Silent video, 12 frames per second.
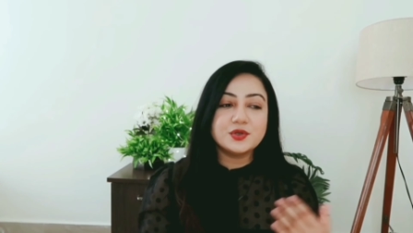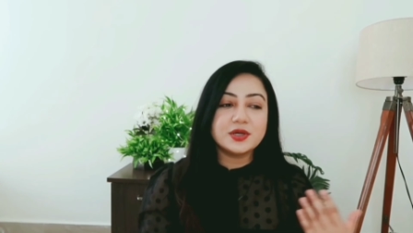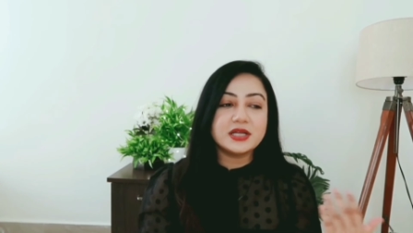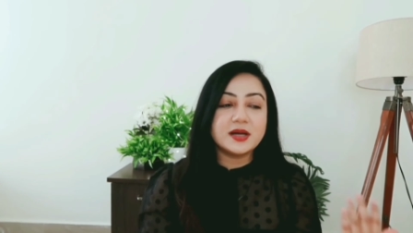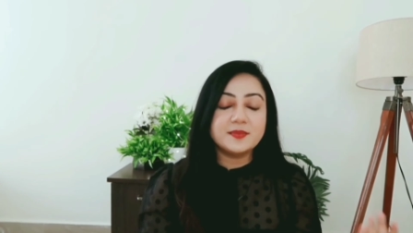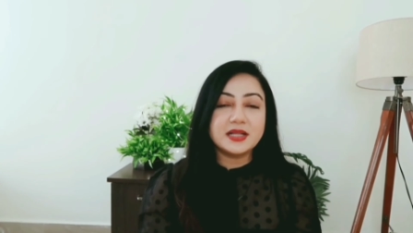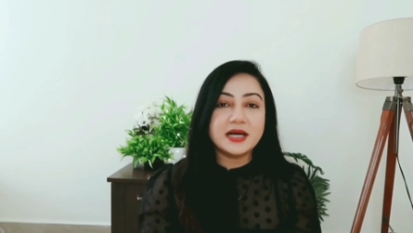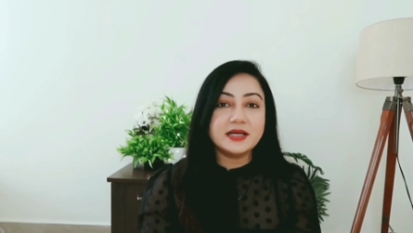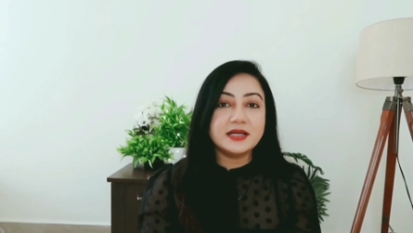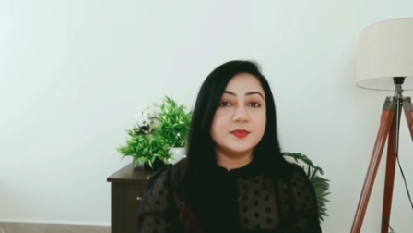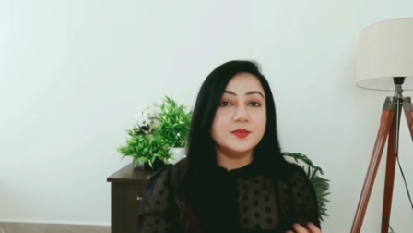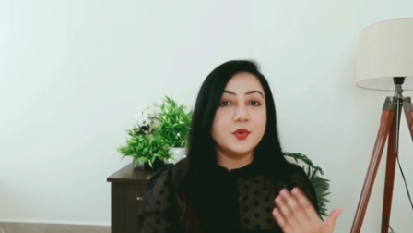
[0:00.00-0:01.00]
so you can apply
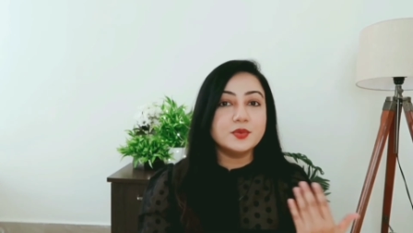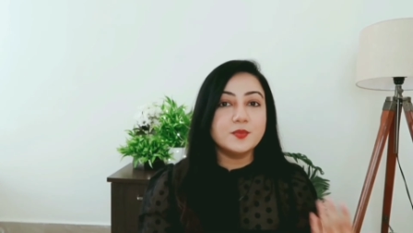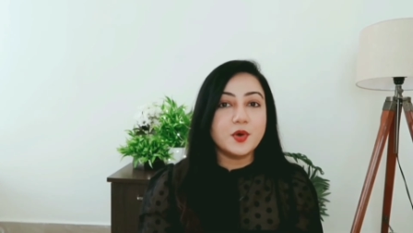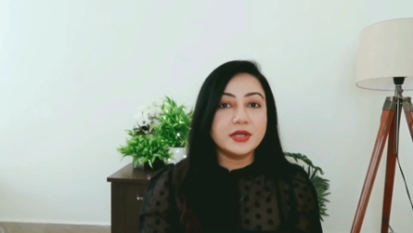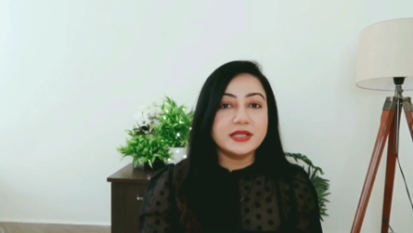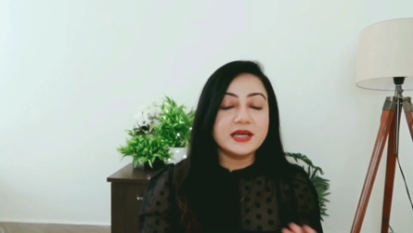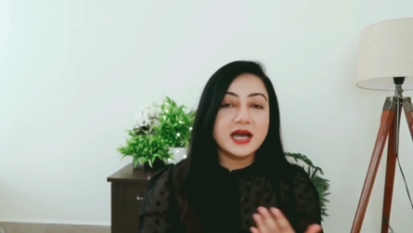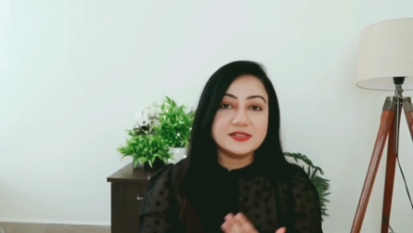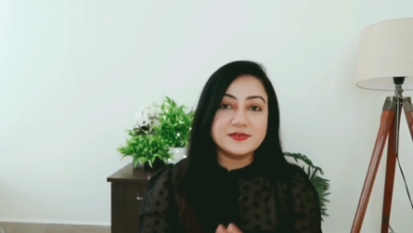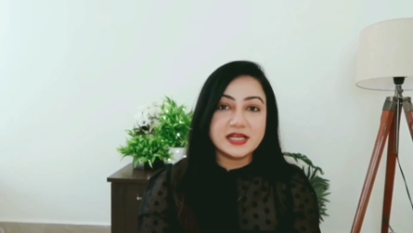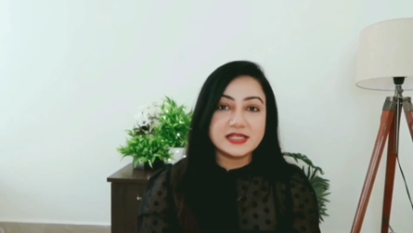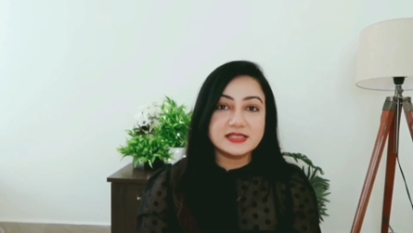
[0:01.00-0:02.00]
it both morning as
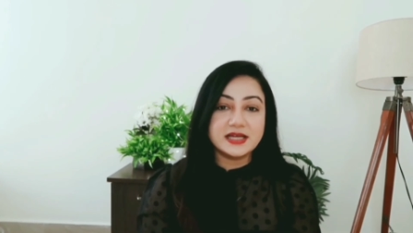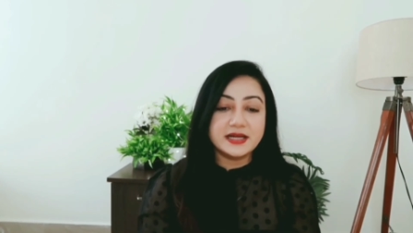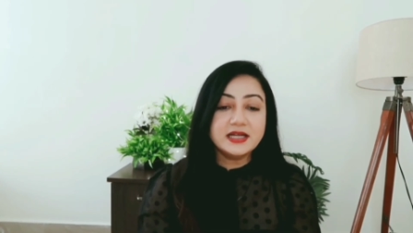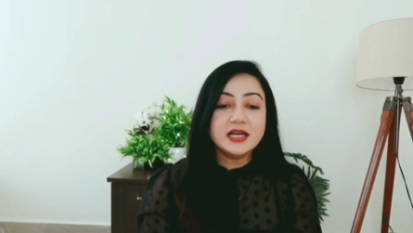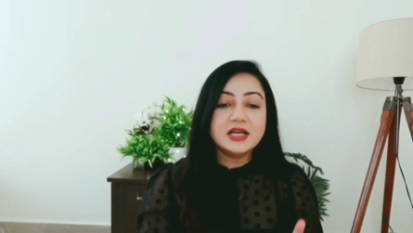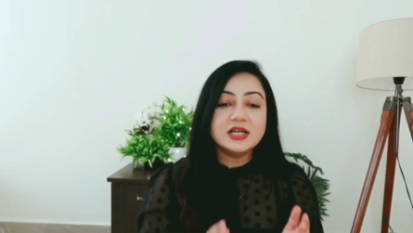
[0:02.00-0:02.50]
well as night.